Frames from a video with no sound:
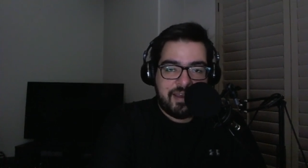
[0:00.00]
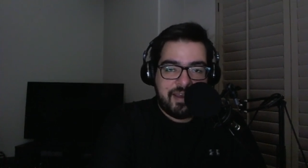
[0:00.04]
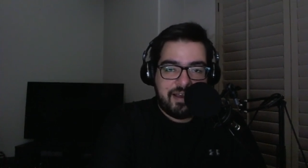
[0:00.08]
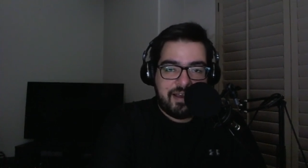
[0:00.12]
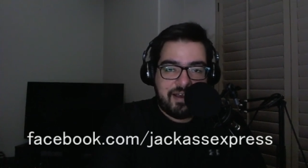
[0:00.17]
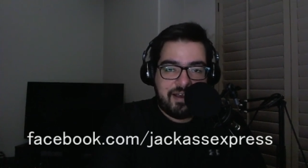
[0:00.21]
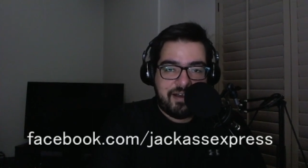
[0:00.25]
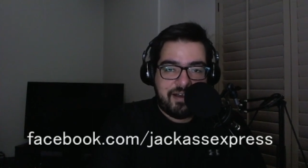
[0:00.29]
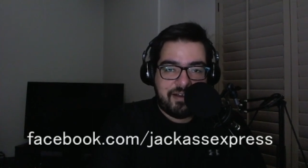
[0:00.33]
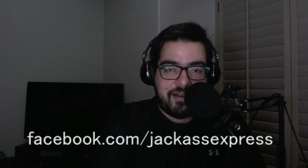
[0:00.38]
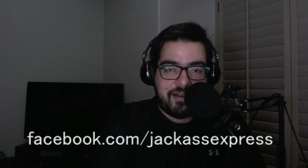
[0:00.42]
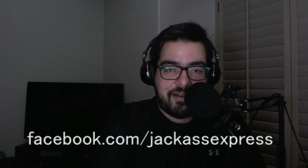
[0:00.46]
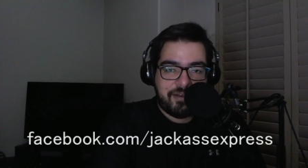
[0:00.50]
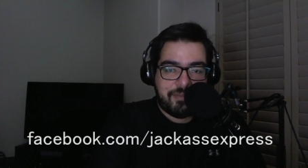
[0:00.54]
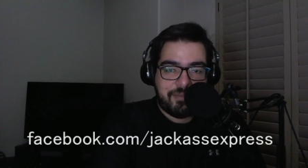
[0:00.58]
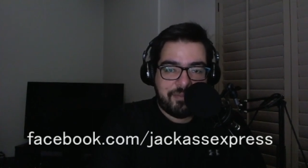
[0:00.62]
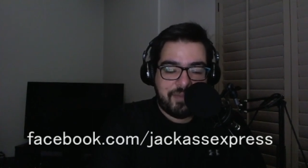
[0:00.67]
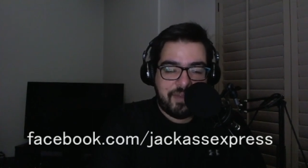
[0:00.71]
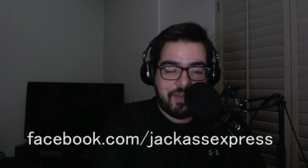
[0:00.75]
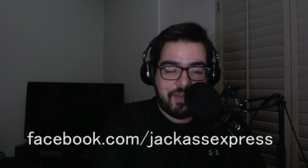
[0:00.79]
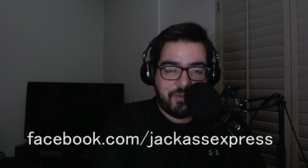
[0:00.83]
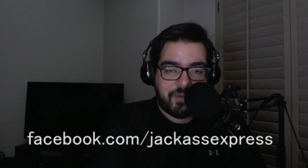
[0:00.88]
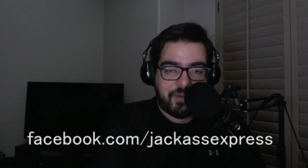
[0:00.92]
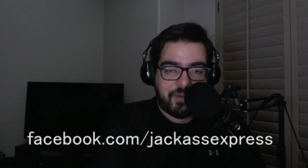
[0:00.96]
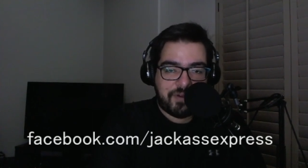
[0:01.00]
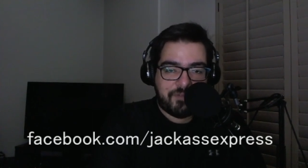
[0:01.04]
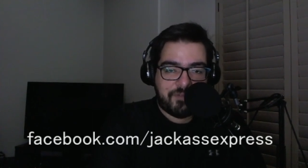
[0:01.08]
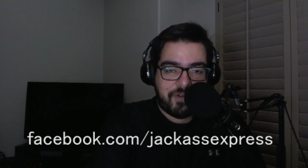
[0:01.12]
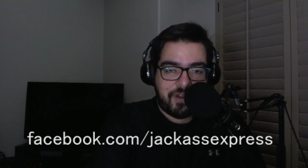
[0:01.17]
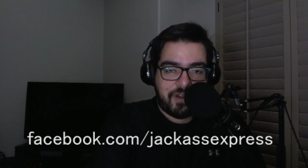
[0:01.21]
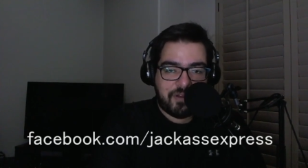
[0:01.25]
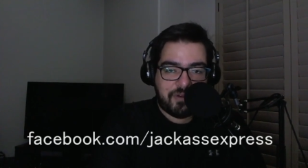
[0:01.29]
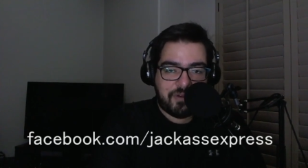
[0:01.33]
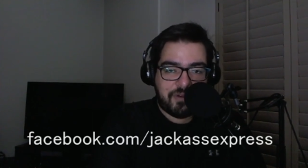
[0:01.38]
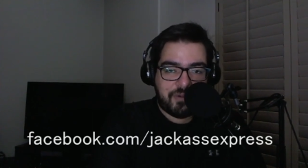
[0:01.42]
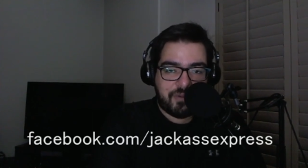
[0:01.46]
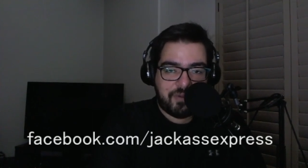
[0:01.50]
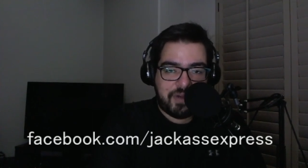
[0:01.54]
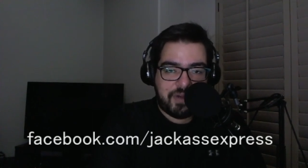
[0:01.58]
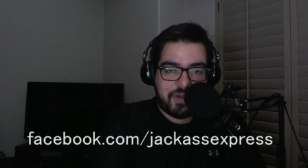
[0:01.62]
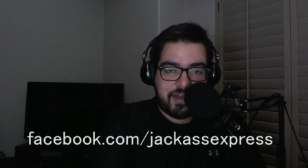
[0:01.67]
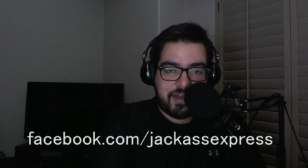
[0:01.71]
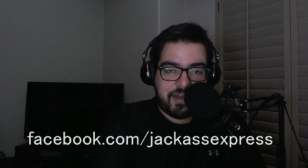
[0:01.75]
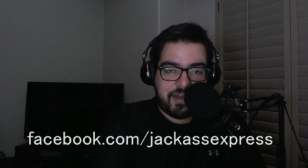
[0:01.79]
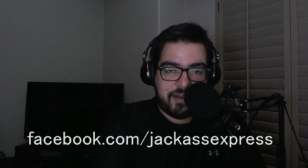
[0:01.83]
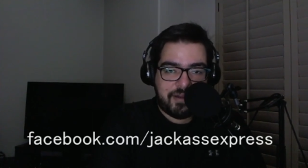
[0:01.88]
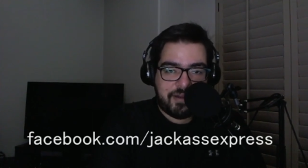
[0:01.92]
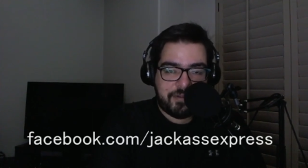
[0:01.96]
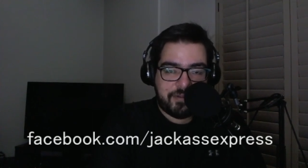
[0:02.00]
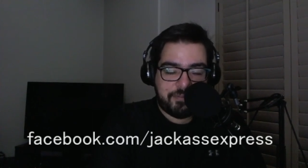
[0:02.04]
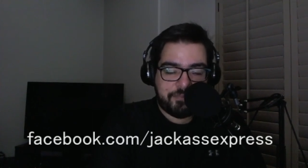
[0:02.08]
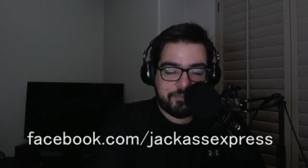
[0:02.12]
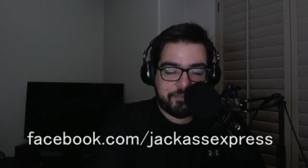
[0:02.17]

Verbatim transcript: Um, if you want to follow uh,